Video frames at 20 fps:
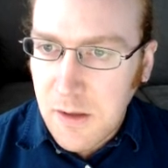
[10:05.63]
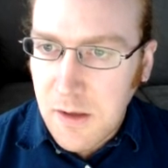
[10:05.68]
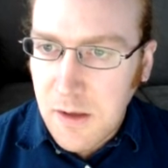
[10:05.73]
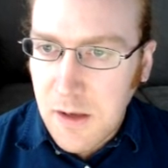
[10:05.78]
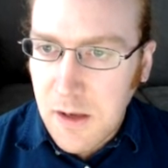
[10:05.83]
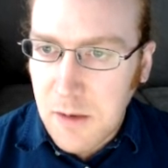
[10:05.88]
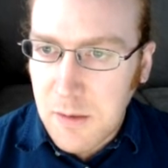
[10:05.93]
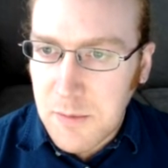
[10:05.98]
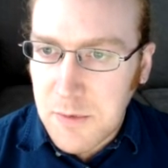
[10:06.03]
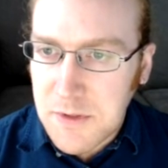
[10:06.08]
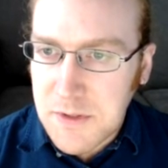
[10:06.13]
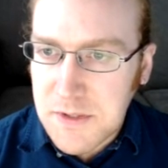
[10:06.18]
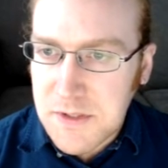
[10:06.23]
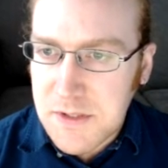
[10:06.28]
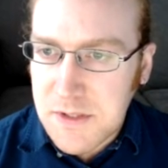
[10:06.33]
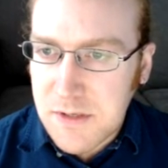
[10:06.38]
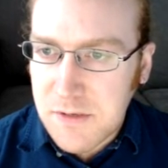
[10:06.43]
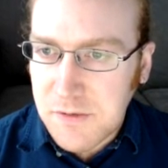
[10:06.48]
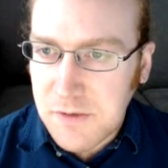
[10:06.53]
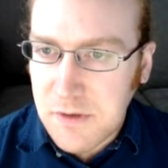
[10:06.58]
But this is
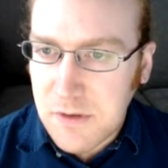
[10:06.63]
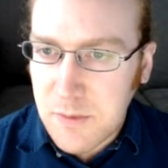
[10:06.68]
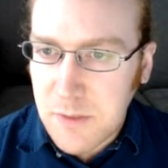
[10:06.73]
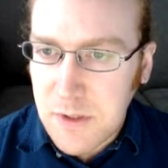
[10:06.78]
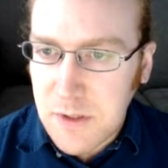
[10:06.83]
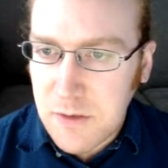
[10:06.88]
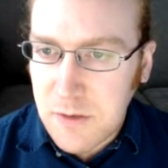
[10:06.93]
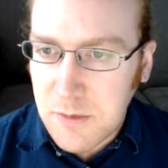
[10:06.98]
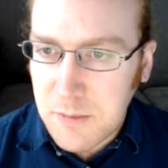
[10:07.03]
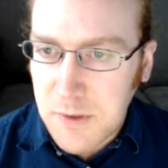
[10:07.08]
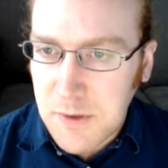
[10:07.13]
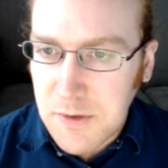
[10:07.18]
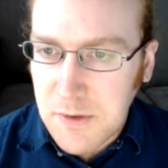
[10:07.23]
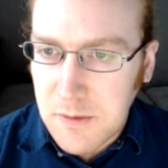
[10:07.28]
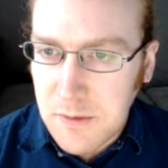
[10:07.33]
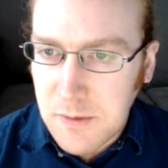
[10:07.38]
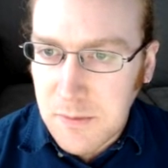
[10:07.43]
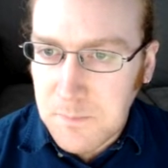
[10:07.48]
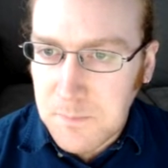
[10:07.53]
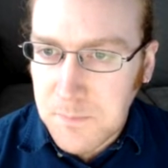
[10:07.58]
definitely the weak group on
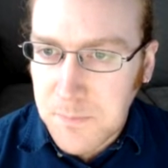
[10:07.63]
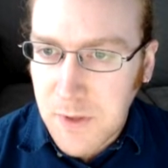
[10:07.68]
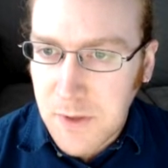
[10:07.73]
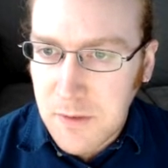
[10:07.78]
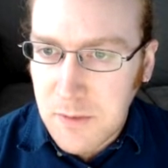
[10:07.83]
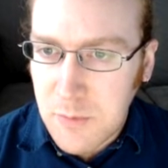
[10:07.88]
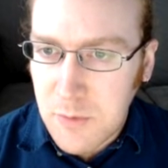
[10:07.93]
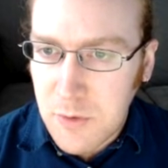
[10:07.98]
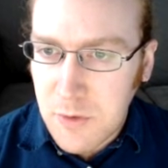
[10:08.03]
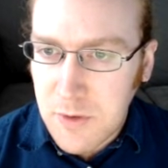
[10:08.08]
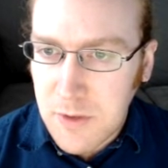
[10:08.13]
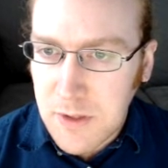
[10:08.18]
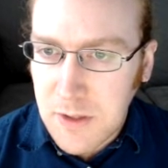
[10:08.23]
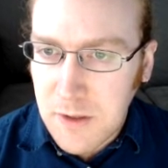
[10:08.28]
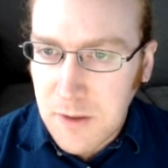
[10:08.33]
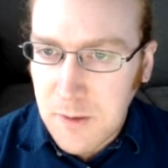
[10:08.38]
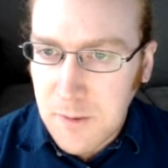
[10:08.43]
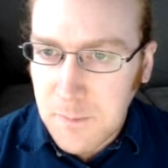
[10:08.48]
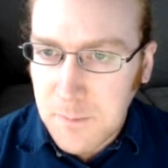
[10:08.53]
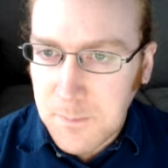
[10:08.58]
the board
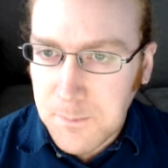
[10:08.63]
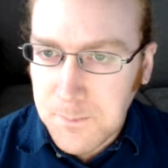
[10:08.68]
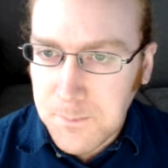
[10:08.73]
here.